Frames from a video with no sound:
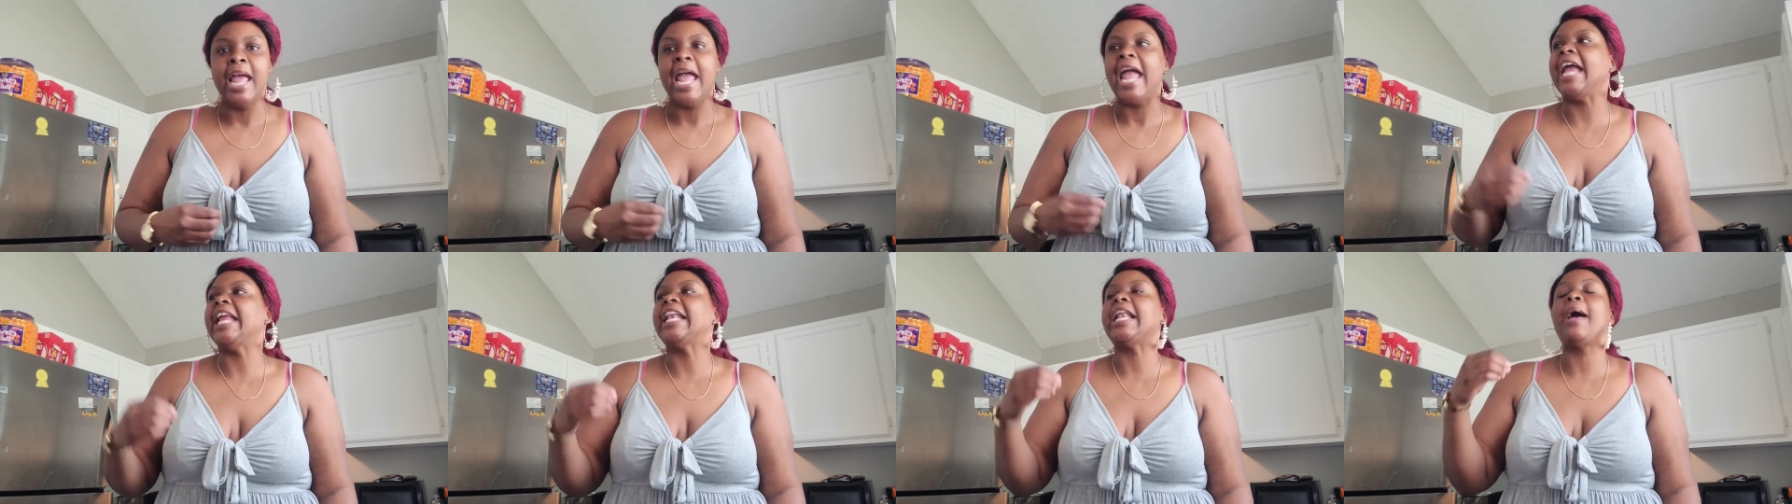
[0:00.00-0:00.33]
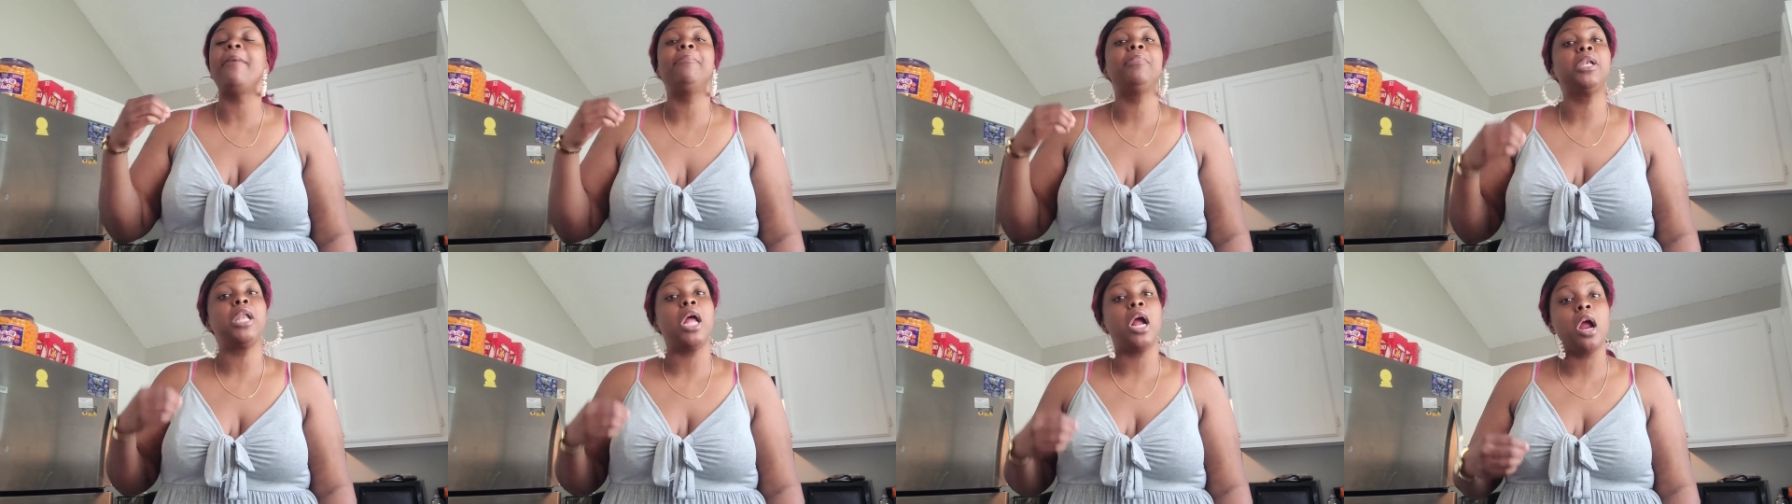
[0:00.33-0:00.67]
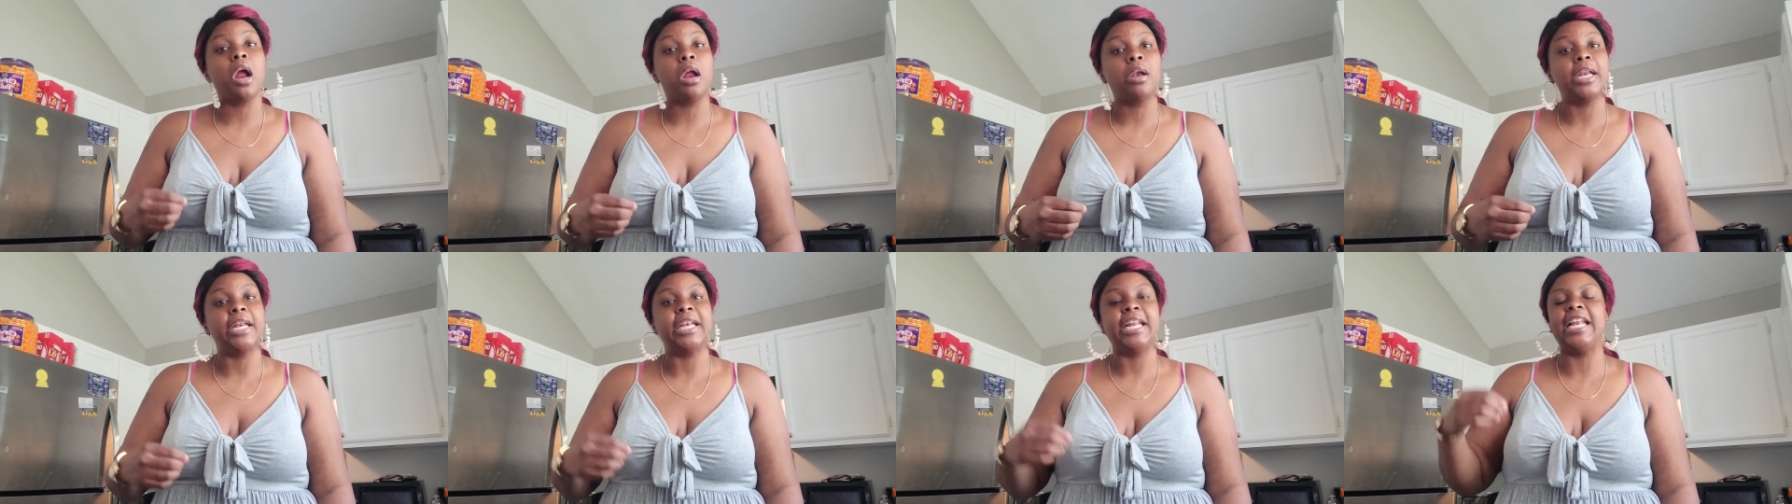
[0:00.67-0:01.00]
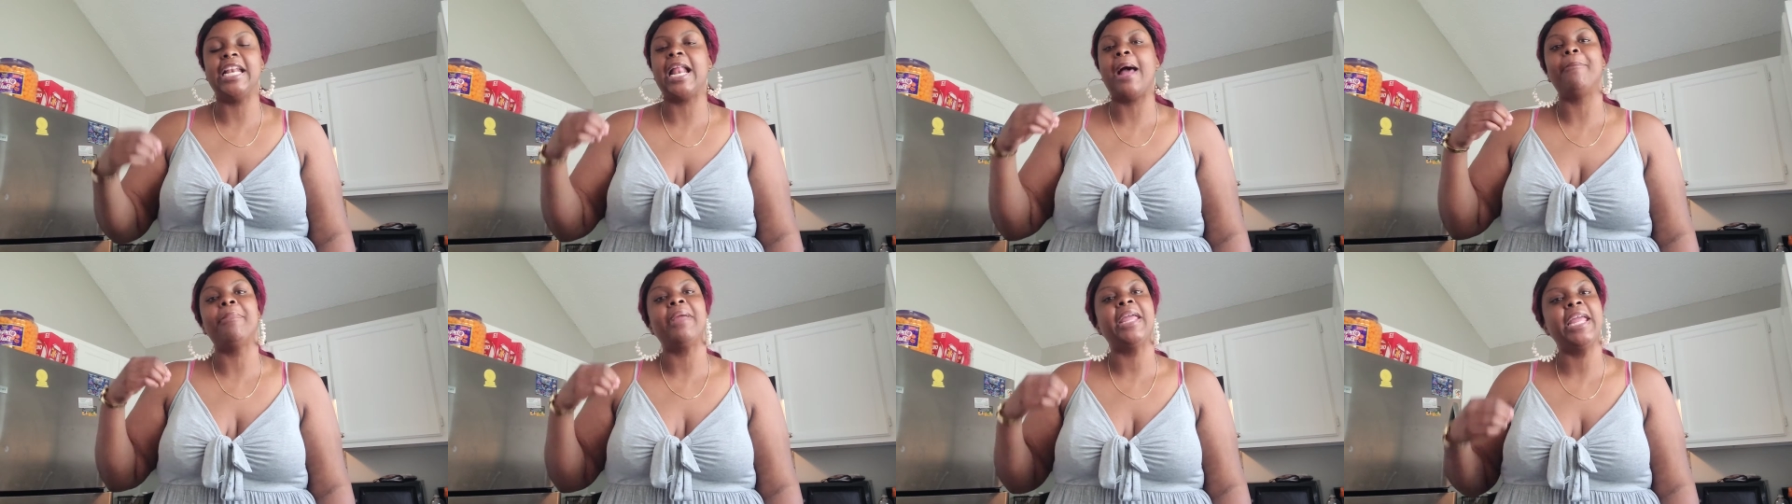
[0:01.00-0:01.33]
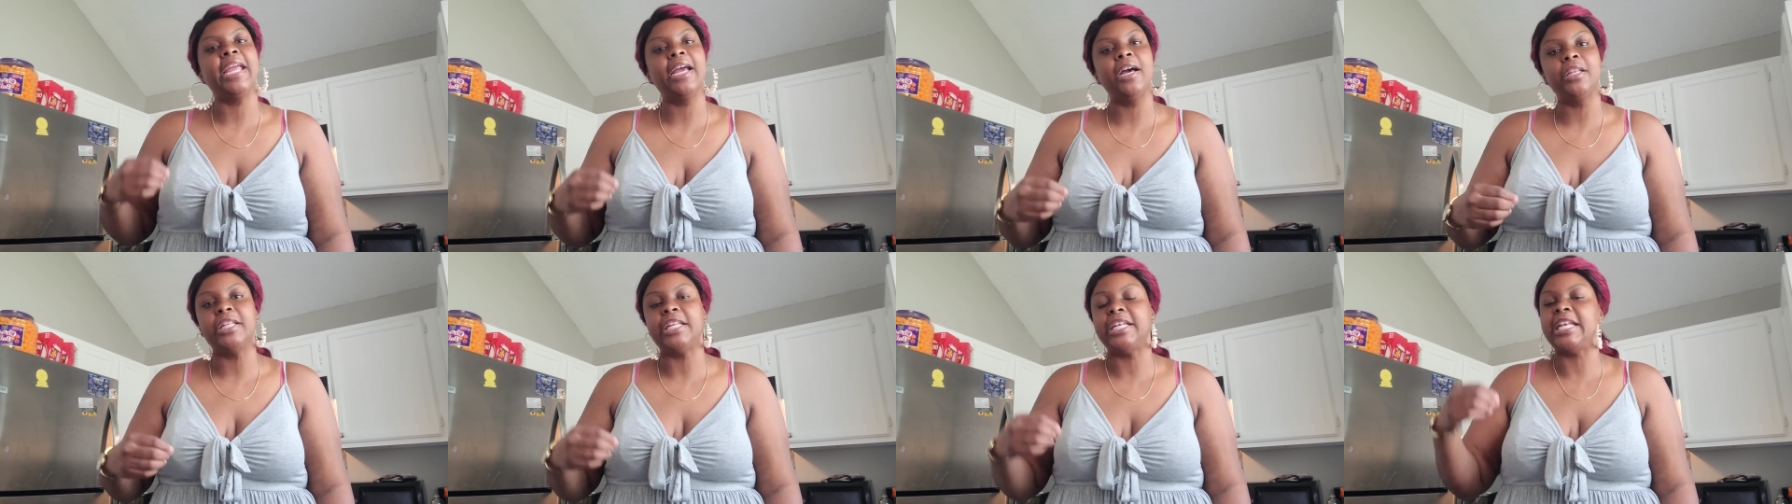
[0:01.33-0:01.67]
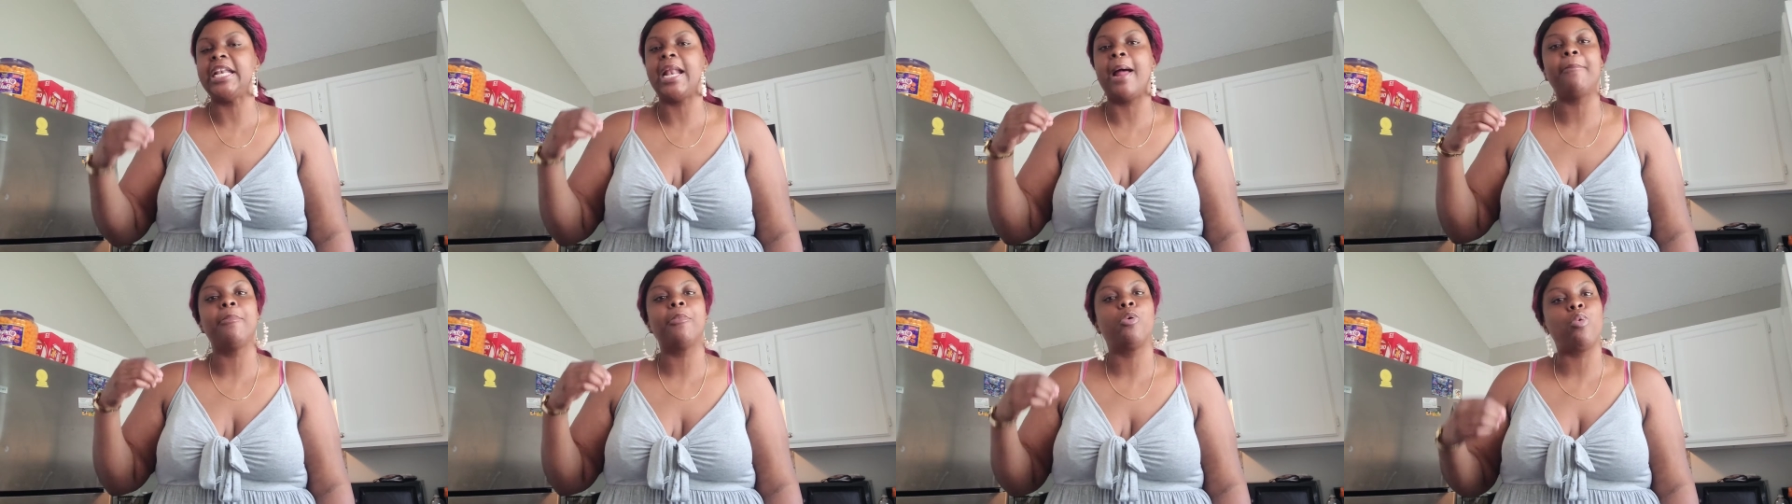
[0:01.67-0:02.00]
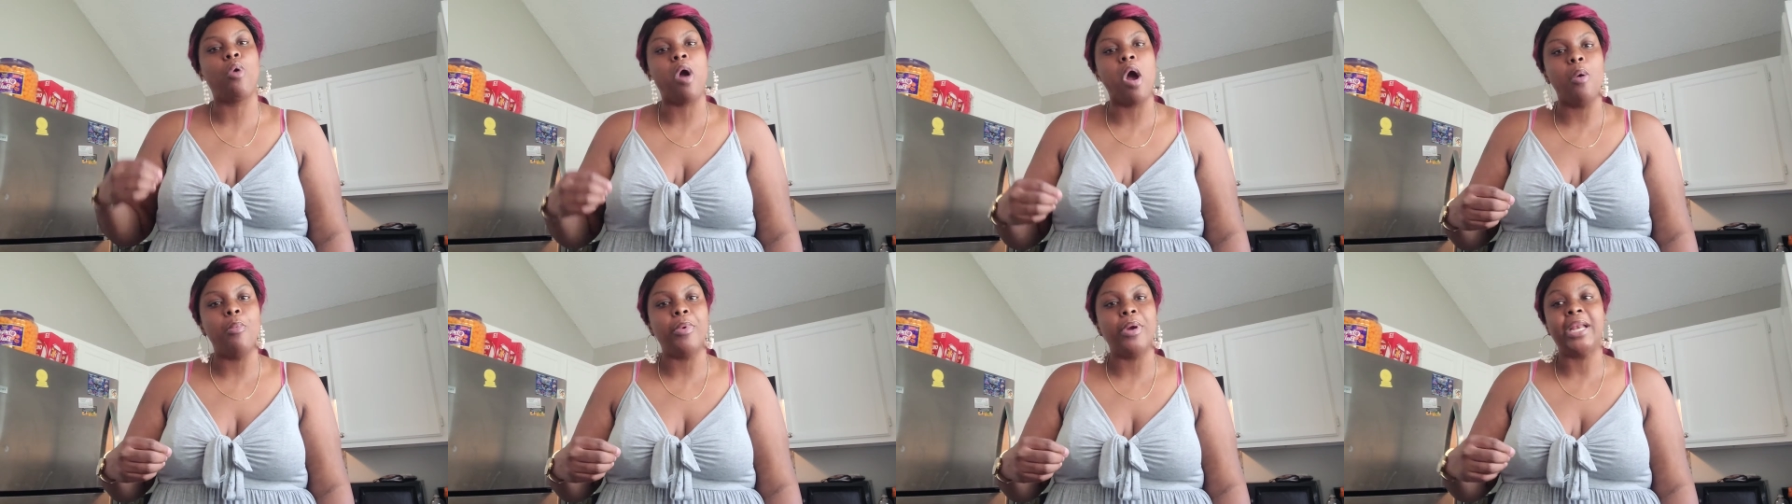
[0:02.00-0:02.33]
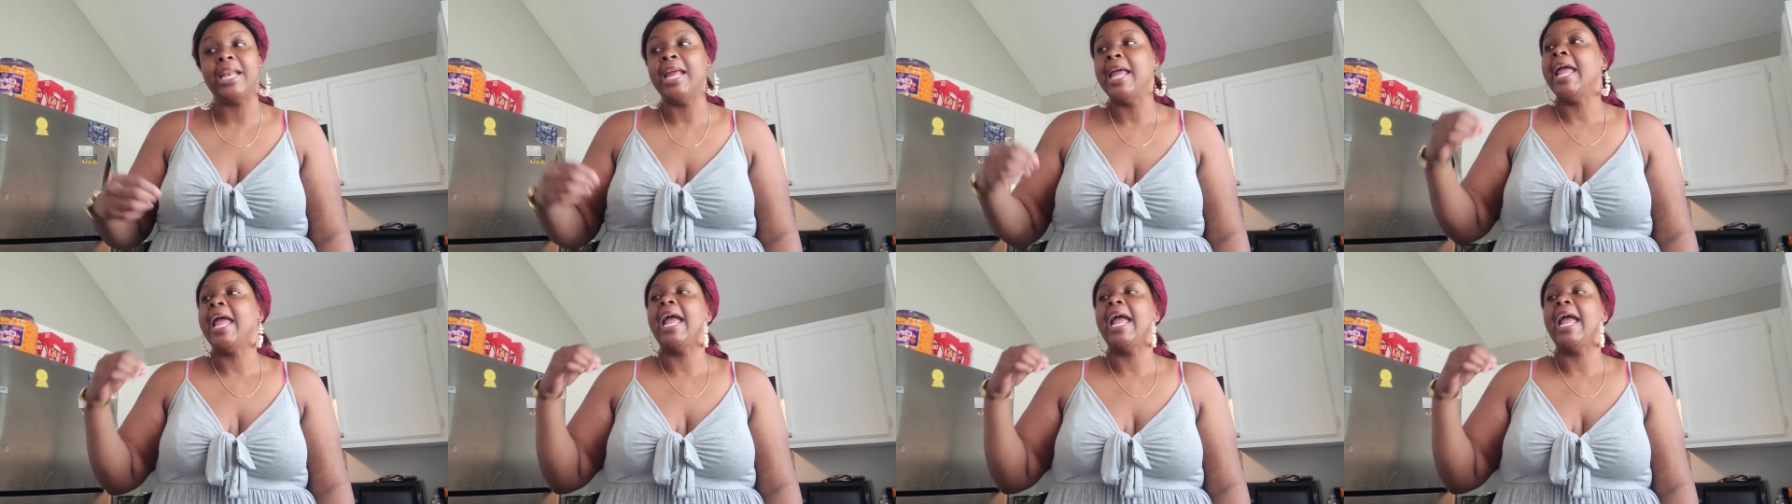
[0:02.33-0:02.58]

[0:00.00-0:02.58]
and I'm learning, and I'm healing, and I'm growing,